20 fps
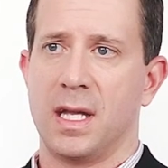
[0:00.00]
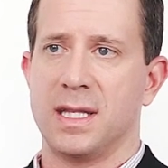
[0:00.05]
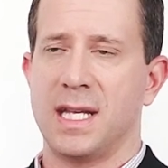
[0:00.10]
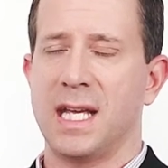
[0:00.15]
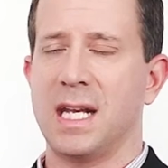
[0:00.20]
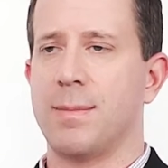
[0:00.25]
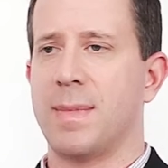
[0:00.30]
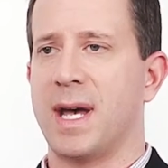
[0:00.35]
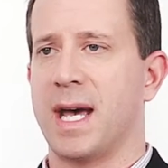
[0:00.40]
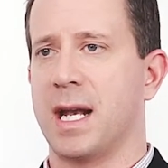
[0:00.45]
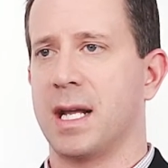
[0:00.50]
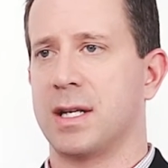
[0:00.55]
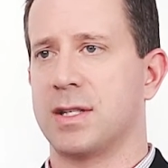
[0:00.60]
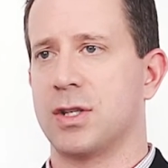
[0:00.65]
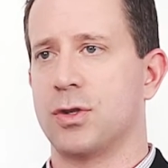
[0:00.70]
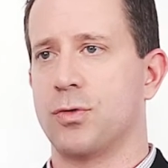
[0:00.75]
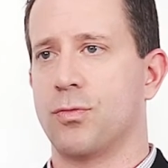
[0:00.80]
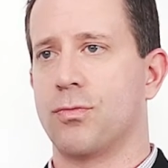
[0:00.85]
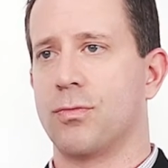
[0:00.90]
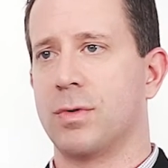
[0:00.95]
Datamatics
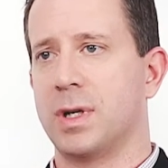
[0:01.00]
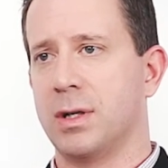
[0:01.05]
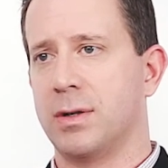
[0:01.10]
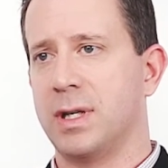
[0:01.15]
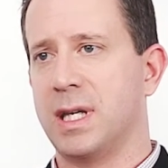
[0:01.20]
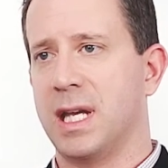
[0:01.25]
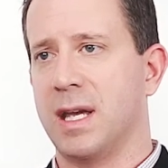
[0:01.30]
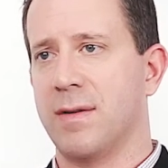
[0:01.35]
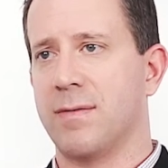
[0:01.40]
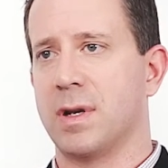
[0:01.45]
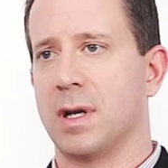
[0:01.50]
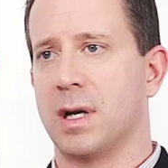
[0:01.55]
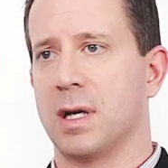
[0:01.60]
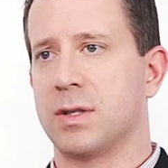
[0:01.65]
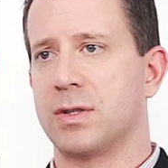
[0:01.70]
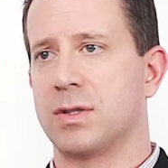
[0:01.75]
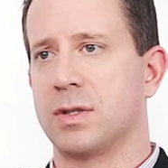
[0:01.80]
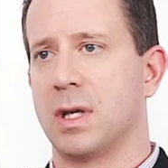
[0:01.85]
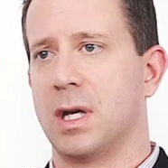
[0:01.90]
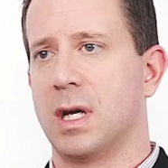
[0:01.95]
has really given
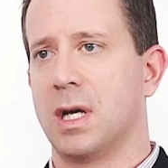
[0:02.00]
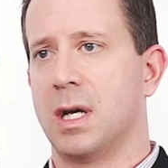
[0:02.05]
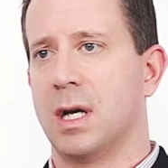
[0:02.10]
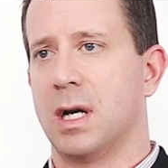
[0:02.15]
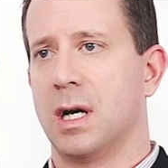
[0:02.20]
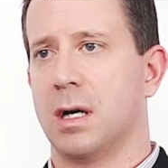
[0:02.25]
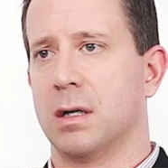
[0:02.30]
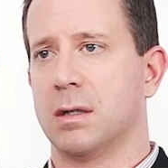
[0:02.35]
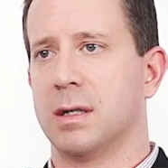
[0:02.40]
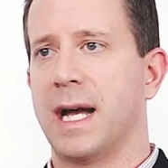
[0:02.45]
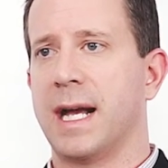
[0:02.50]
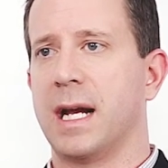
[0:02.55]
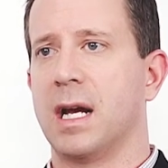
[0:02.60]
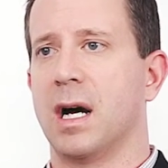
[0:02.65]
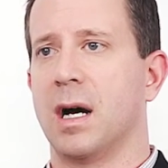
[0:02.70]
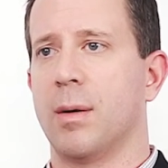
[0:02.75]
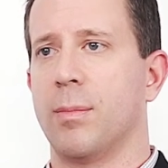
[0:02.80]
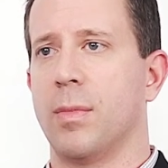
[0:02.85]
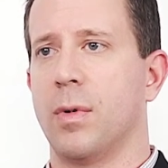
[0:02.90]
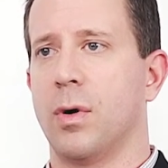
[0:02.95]
us a leg
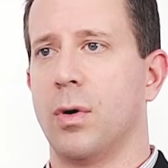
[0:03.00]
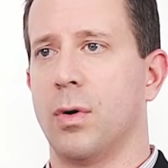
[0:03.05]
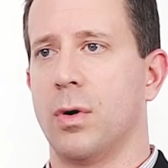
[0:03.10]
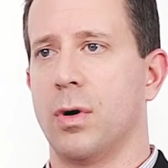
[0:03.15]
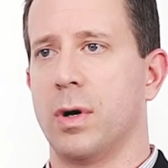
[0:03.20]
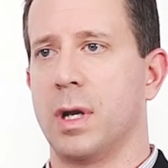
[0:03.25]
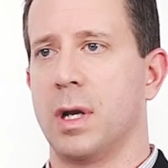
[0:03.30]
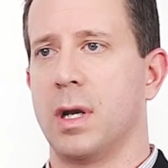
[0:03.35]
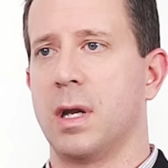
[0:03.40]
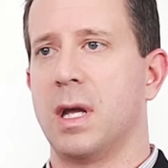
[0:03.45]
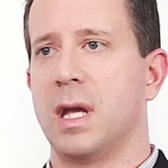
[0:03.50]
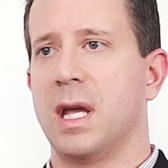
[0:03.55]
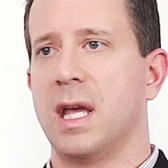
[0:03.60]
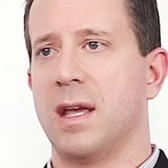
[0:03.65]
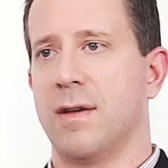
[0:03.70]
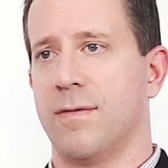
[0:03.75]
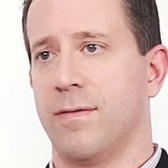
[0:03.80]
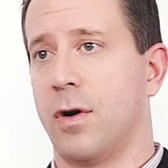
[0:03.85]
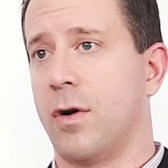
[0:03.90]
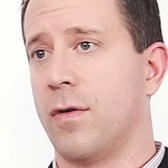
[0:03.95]
up on
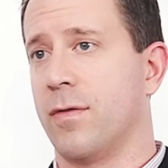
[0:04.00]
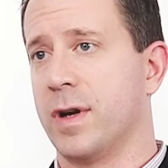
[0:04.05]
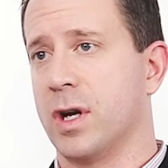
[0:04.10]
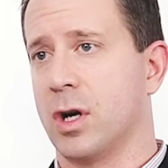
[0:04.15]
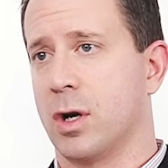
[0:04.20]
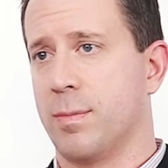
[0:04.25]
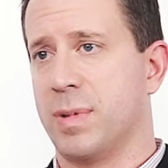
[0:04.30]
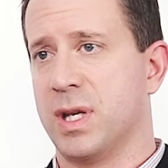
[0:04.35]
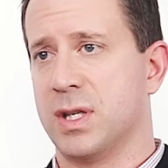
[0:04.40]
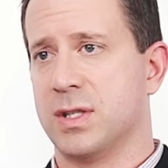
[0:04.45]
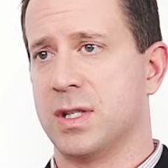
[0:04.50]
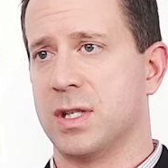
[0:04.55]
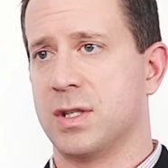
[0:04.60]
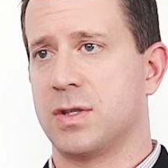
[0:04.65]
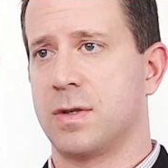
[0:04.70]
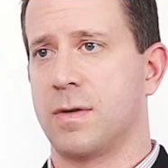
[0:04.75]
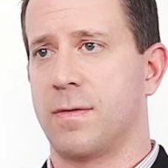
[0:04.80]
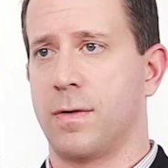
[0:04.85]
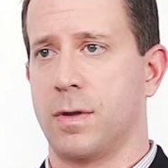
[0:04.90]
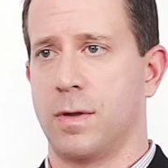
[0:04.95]
evolving our
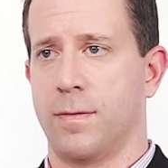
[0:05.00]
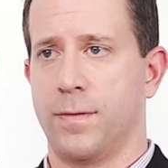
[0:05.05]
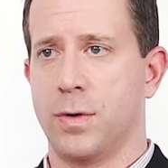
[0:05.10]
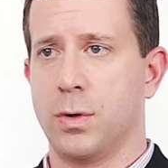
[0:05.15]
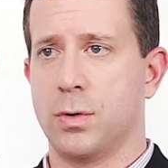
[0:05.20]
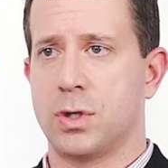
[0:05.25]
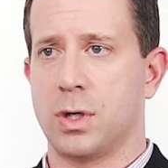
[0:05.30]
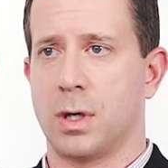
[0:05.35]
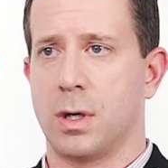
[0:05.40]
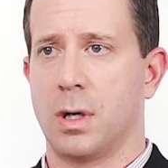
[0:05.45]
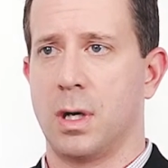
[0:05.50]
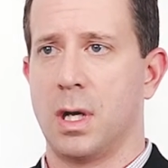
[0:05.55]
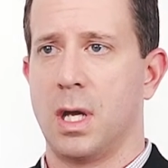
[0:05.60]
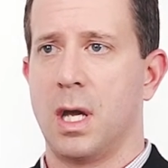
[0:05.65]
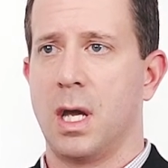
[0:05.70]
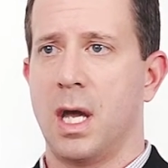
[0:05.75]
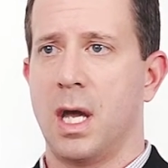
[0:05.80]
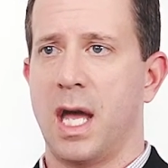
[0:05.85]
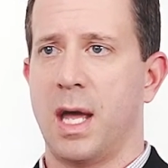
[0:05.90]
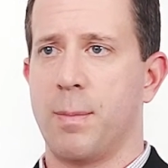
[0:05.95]
business for the future
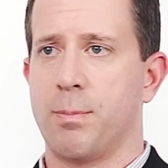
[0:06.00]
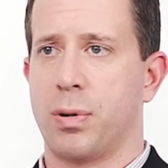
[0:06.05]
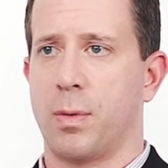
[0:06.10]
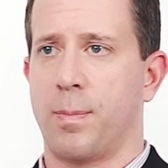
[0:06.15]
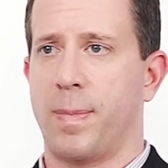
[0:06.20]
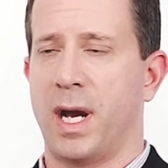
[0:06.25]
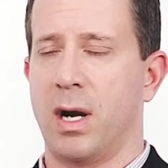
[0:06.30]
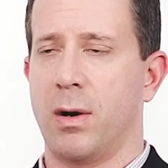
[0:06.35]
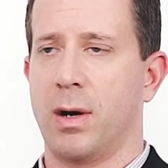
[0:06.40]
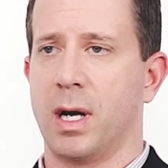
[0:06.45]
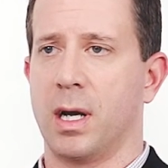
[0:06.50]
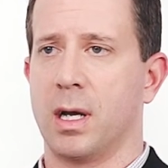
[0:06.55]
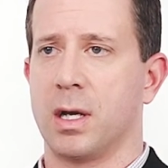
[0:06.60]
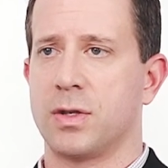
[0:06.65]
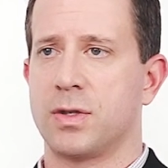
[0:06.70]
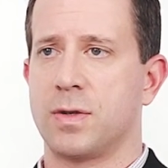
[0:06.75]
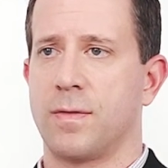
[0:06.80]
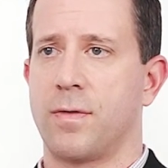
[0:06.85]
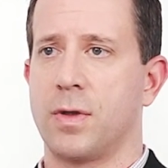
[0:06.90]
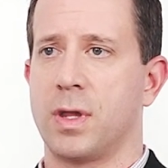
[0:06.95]
and preparing
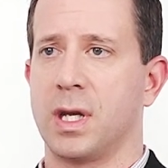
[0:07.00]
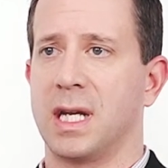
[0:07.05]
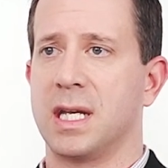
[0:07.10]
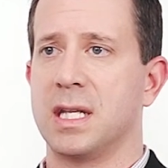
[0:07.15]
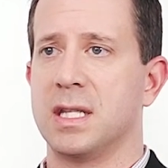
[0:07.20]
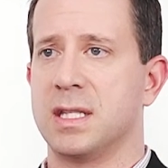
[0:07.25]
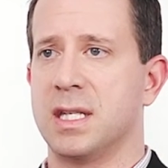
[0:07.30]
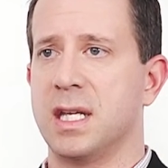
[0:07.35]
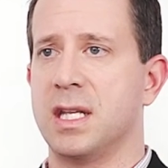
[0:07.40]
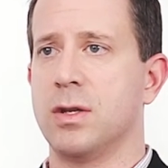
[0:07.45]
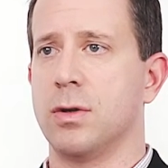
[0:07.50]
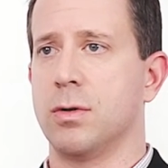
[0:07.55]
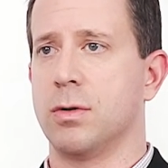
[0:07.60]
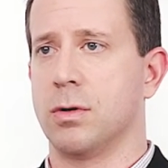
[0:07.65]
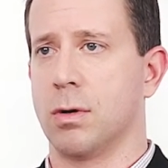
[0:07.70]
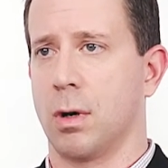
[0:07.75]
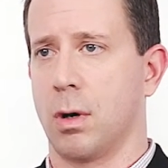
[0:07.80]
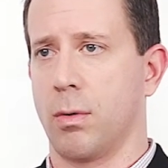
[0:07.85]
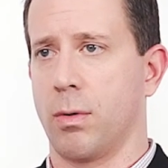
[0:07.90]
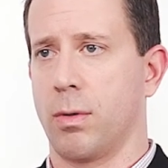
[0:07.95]
us for the
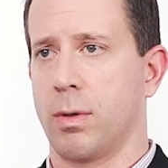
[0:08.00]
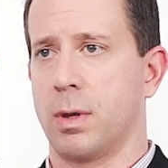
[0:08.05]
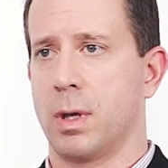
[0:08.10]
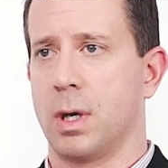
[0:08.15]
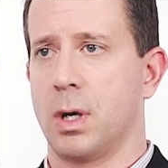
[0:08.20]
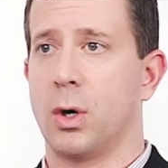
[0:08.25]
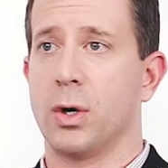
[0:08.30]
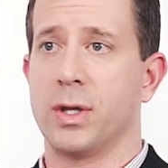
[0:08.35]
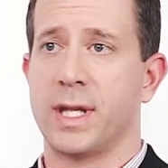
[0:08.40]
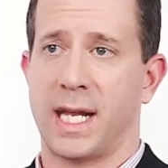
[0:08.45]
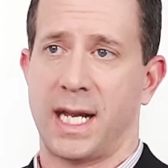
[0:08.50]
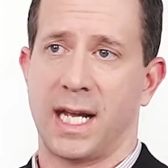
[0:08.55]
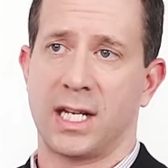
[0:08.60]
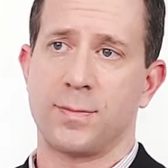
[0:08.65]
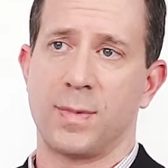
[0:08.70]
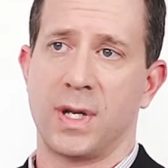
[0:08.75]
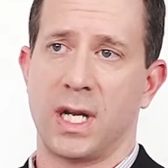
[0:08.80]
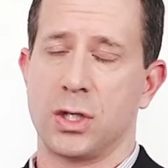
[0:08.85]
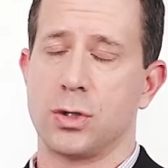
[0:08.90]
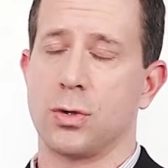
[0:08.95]
continued growth on that
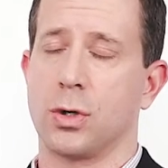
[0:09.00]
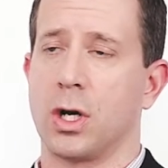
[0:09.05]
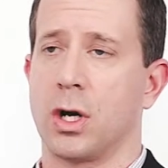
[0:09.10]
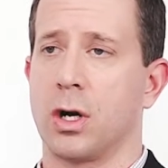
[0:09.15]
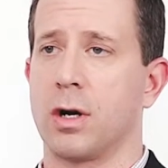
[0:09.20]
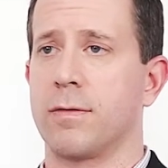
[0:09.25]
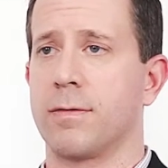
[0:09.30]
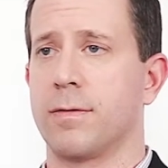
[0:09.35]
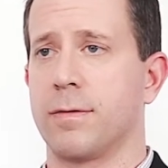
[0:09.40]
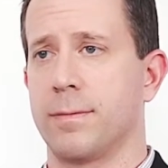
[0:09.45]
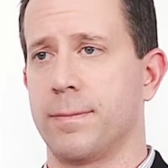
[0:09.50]
exponential curve.